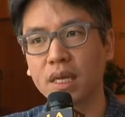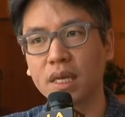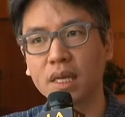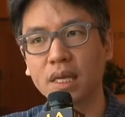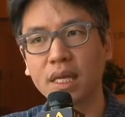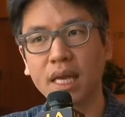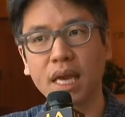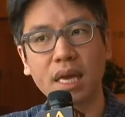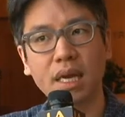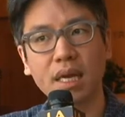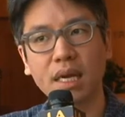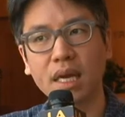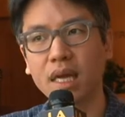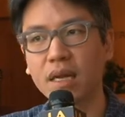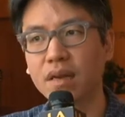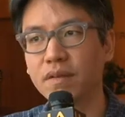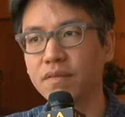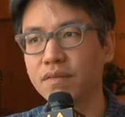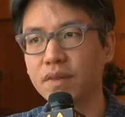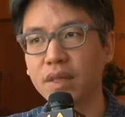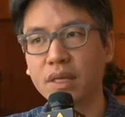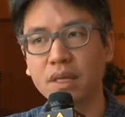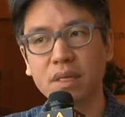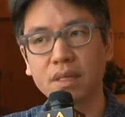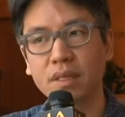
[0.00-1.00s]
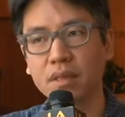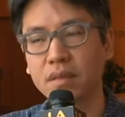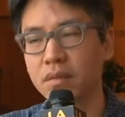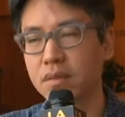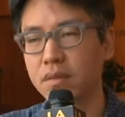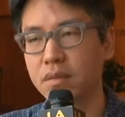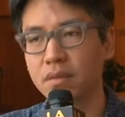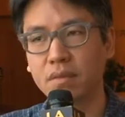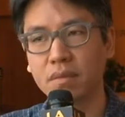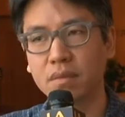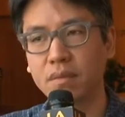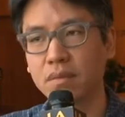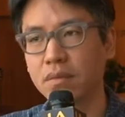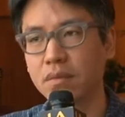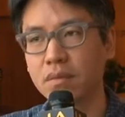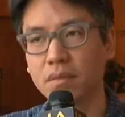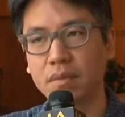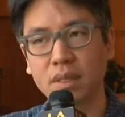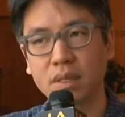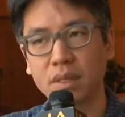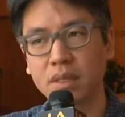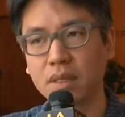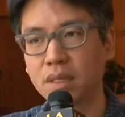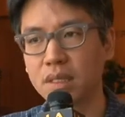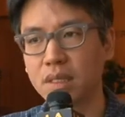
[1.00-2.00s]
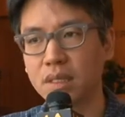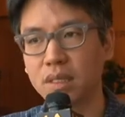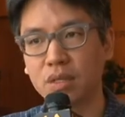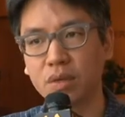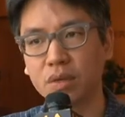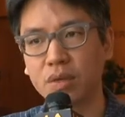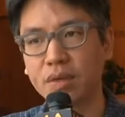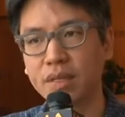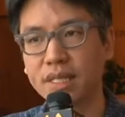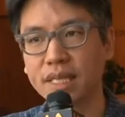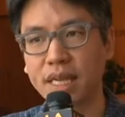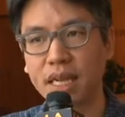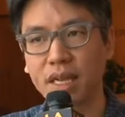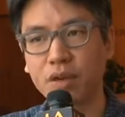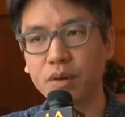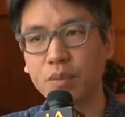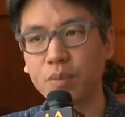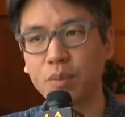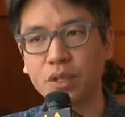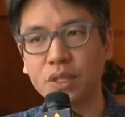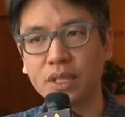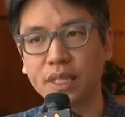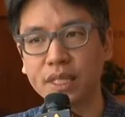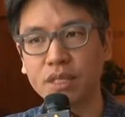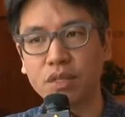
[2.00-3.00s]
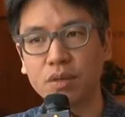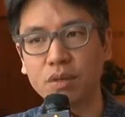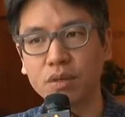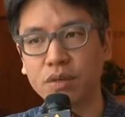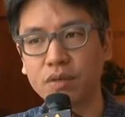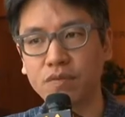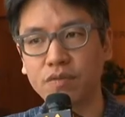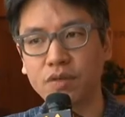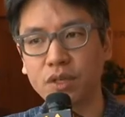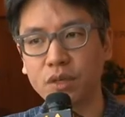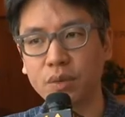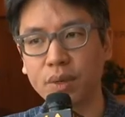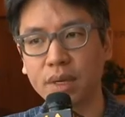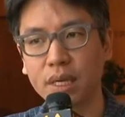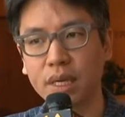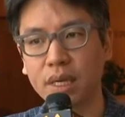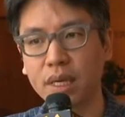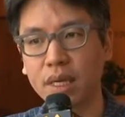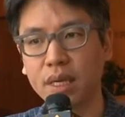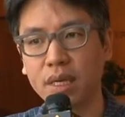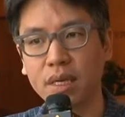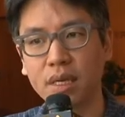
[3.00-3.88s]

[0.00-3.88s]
yeah, kind of the sort of standard procedure of doing a,